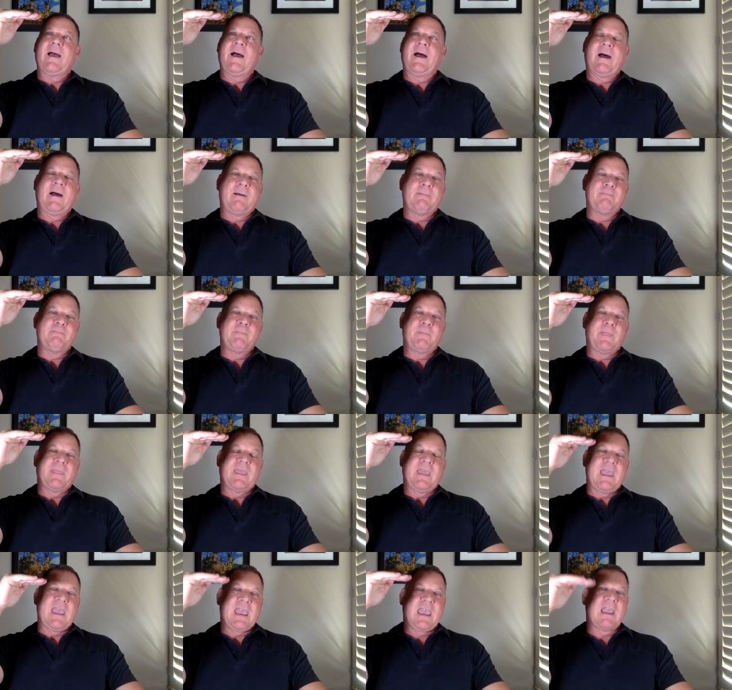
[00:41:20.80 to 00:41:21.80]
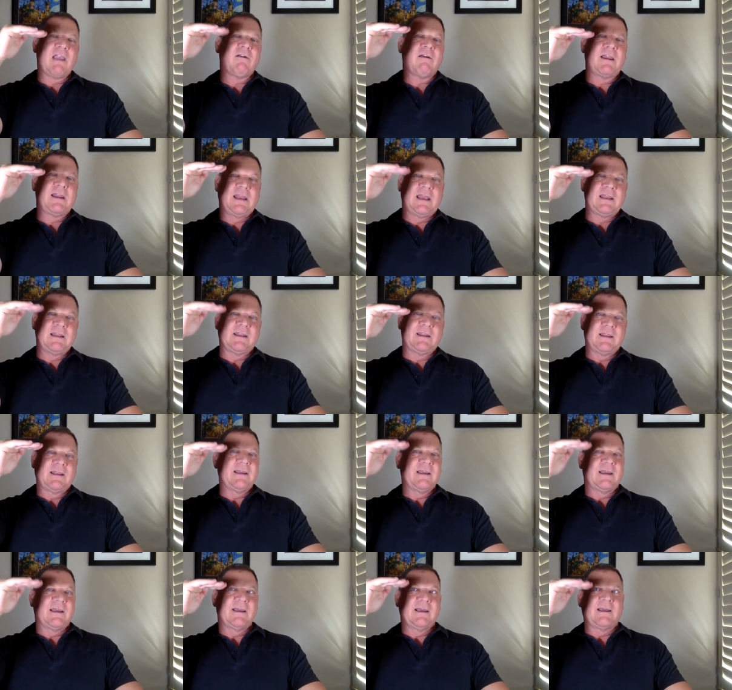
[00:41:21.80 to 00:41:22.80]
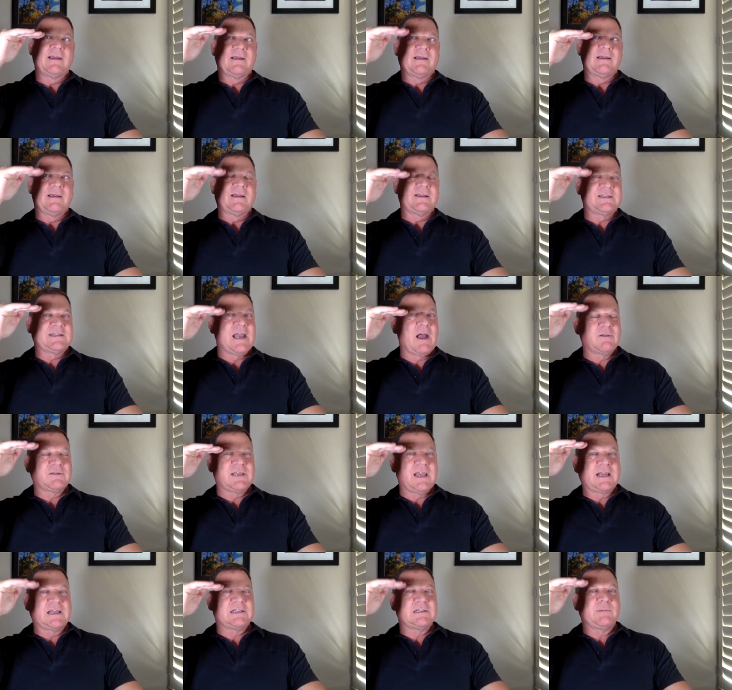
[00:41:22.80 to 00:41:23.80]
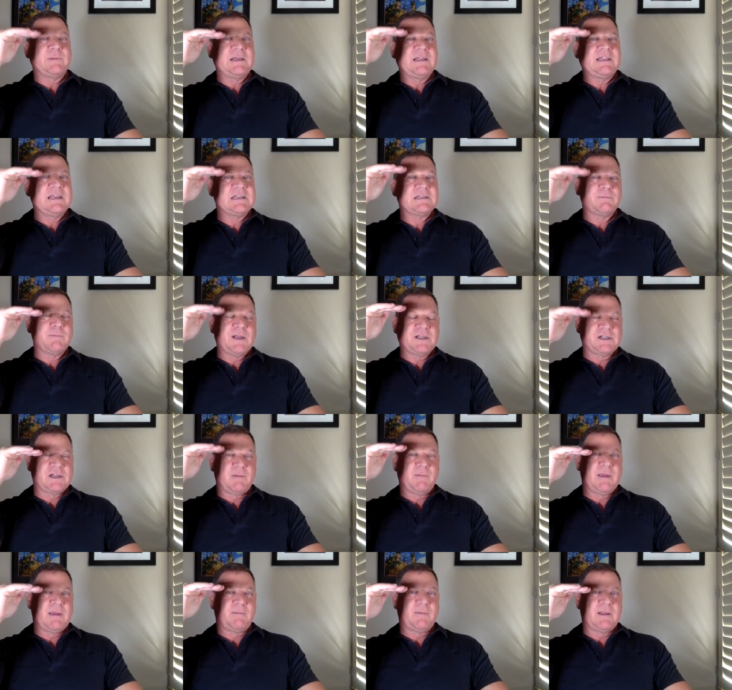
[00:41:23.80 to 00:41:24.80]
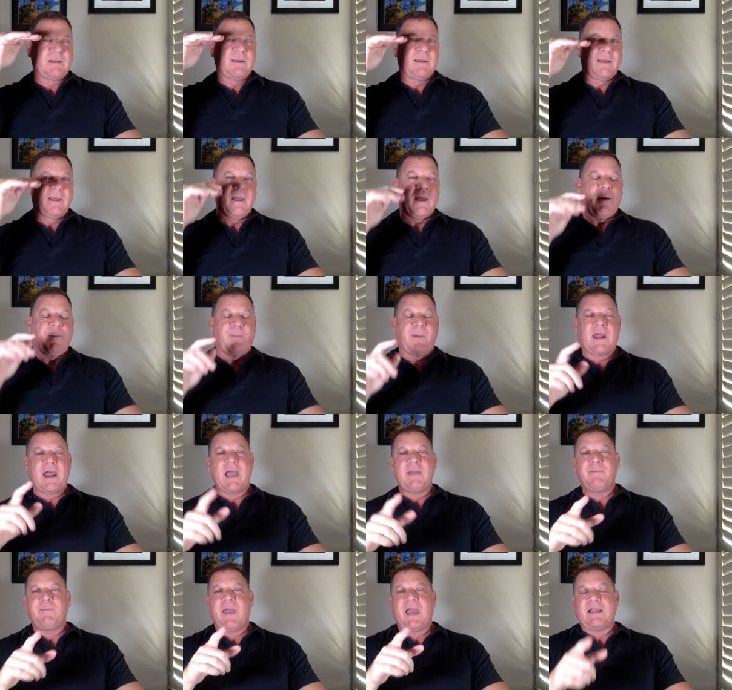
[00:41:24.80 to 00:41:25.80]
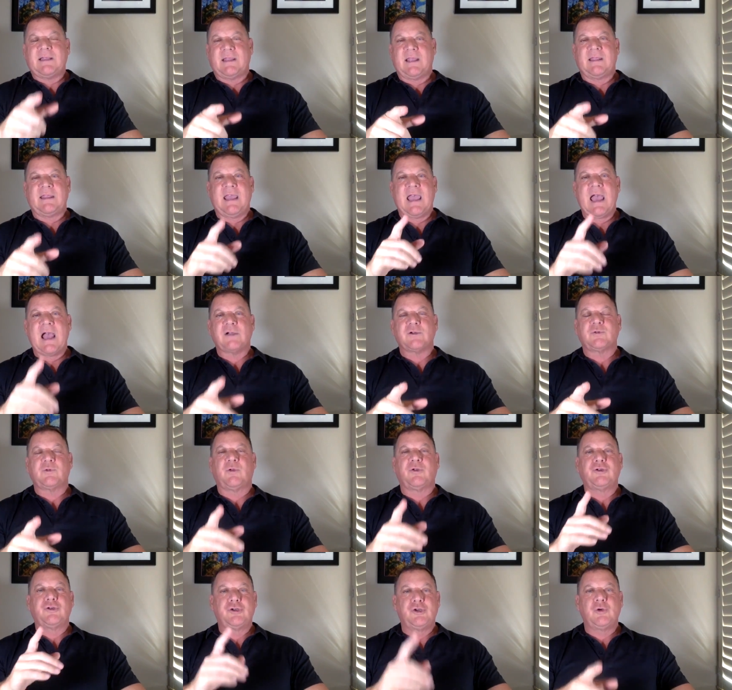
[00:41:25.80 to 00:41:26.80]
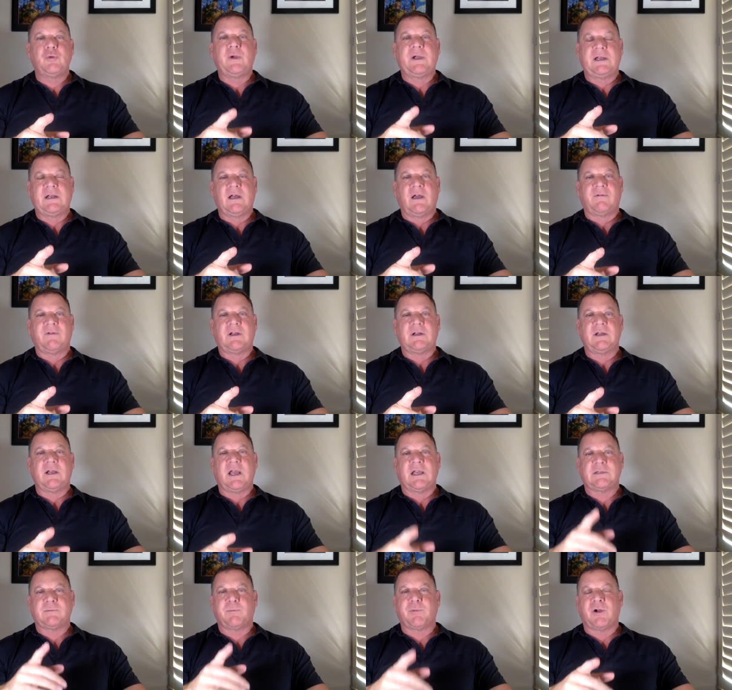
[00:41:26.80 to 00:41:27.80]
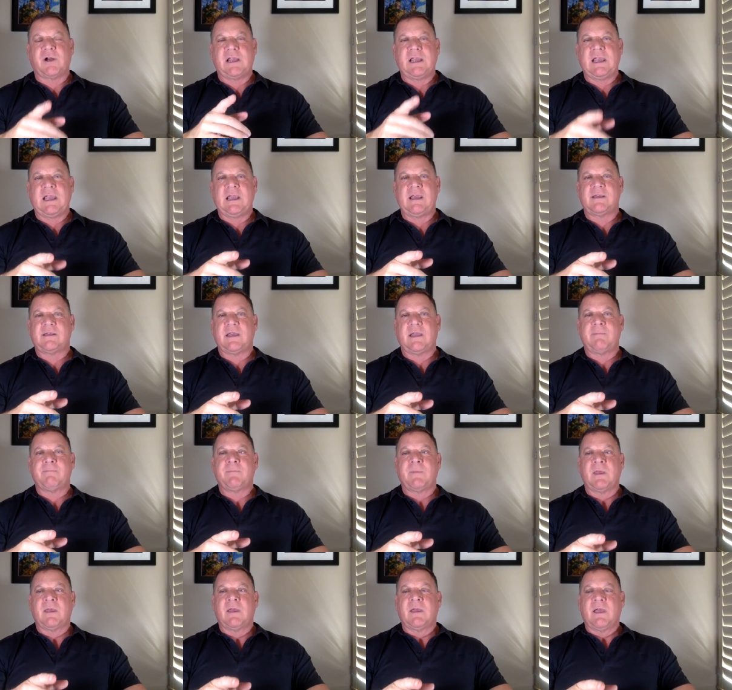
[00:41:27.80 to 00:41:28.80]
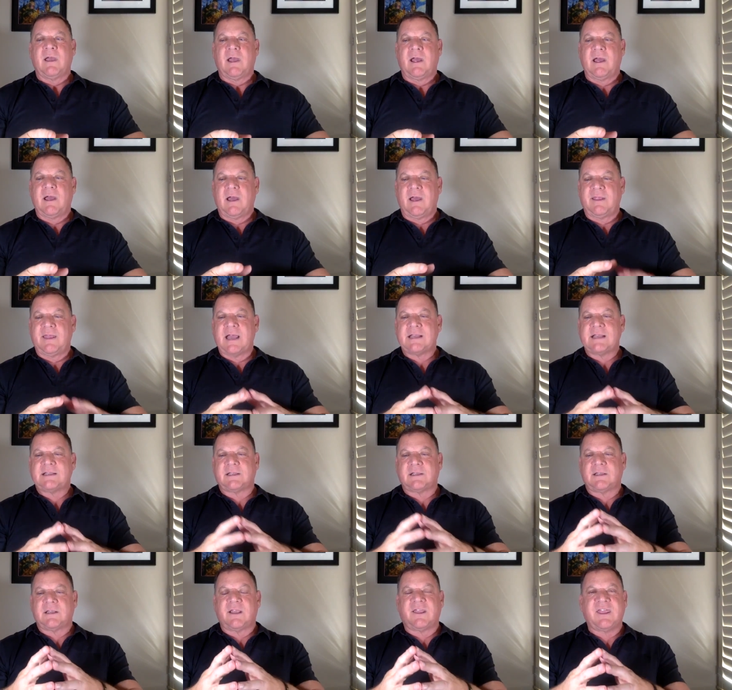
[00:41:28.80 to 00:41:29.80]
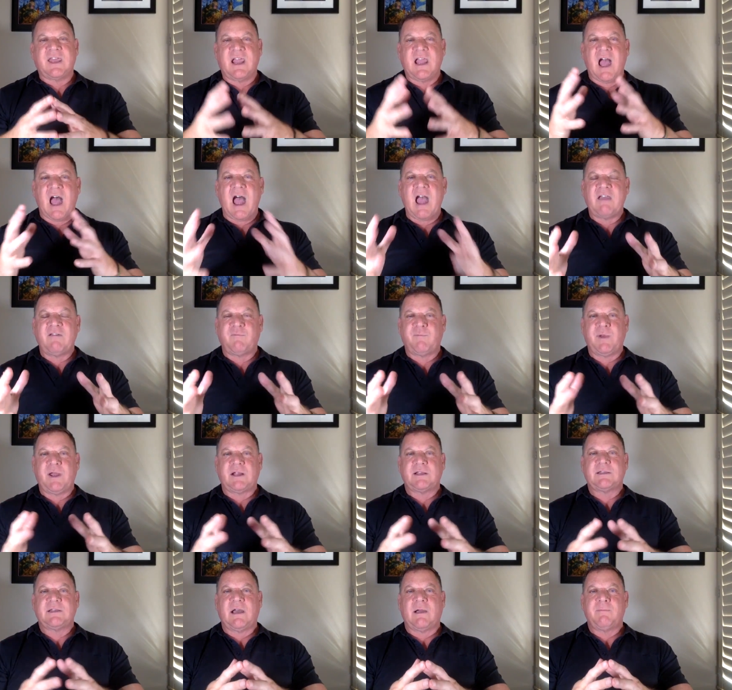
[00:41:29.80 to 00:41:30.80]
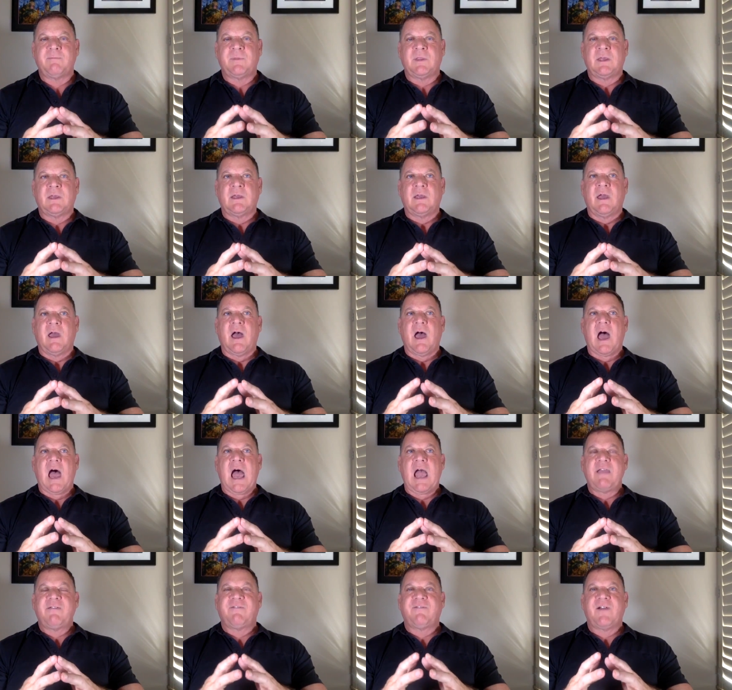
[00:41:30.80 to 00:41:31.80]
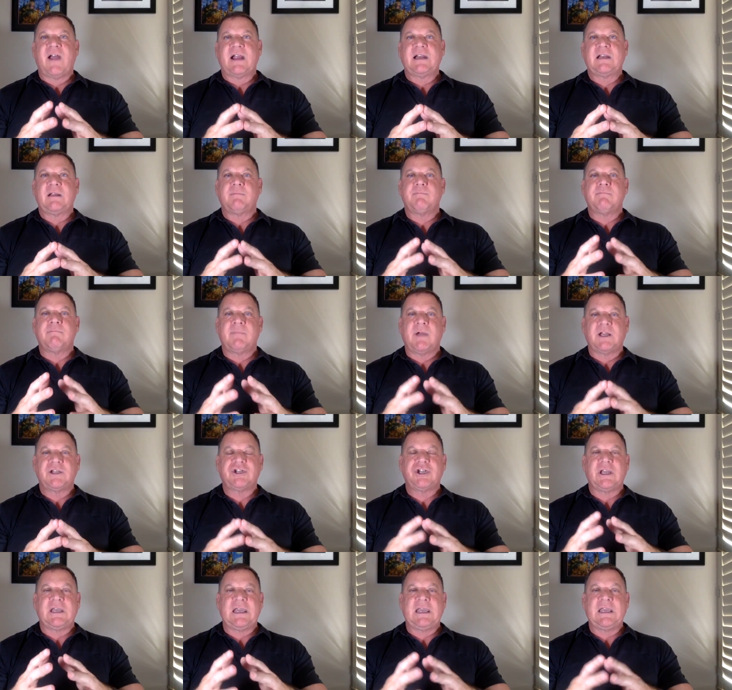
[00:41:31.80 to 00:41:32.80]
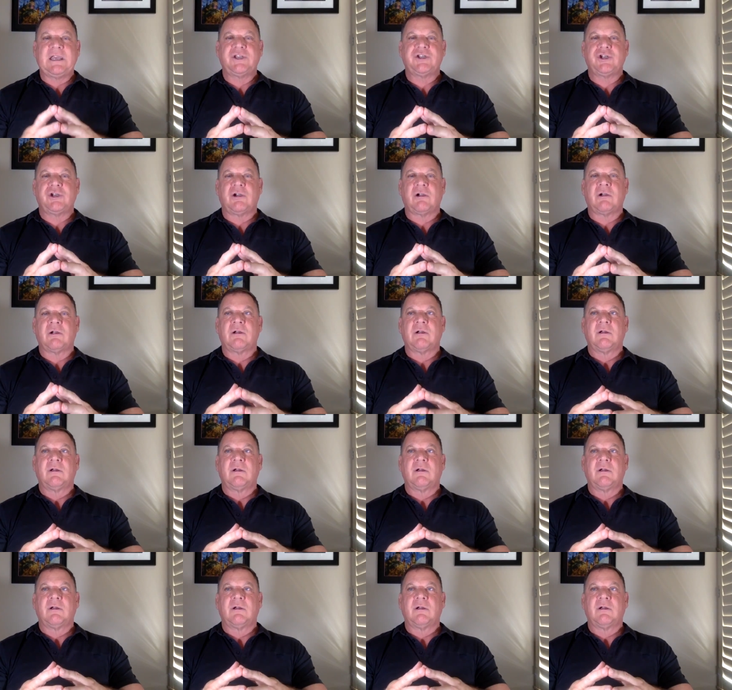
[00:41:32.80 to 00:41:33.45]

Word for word: Um, hearing it sounds like it's to be this much commitment, but I bet in the actual doing of it, it's pretty easy. Uh, that's the thing I've picked up. I find it much easier